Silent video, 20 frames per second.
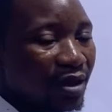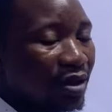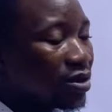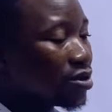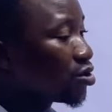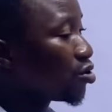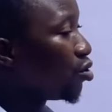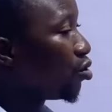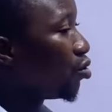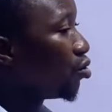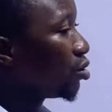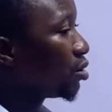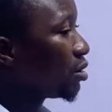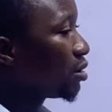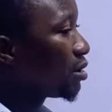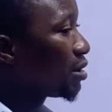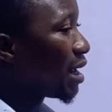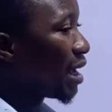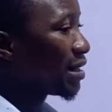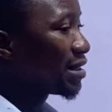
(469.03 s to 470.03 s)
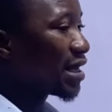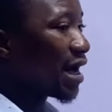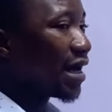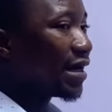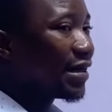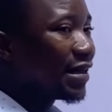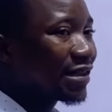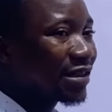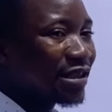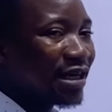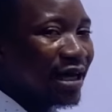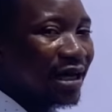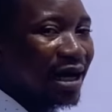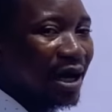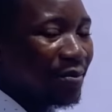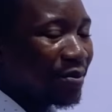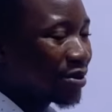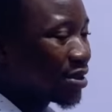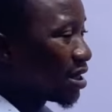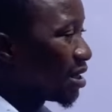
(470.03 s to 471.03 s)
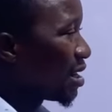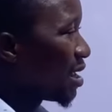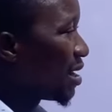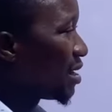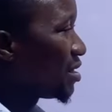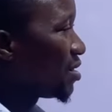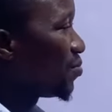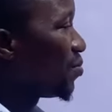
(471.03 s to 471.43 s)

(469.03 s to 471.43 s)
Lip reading: So that additional capital that